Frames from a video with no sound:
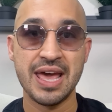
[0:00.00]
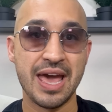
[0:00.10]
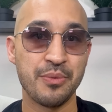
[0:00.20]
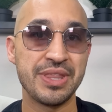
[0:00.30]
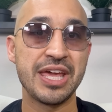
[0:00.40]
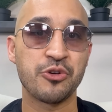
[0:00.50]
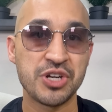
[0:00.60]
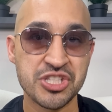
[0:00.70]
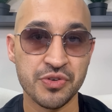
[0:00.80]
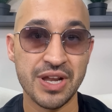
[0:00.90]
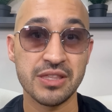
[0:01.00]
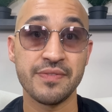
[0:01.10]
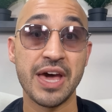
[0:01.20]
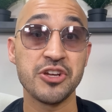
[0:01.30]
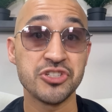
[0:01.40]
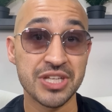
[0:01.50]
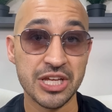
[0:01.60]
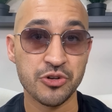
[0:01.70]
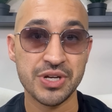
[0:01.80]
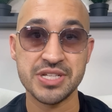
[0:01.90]
And when they increase the rent, the value is going to
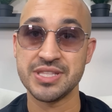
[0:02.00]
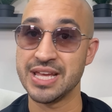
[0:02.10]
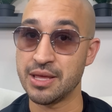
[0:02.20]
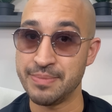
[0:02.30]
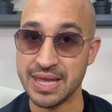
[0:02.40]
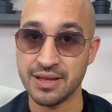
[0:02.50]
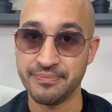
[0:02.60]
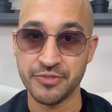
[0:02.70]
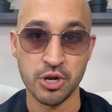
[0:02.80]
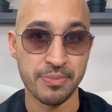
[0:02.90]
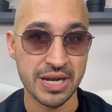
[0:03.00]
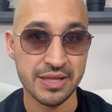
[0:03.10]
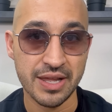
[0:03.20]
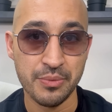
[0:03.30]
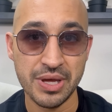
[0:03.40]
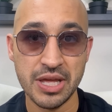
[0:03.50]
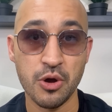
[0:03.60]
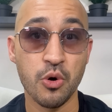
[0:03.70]
increase and they can make you know money that way.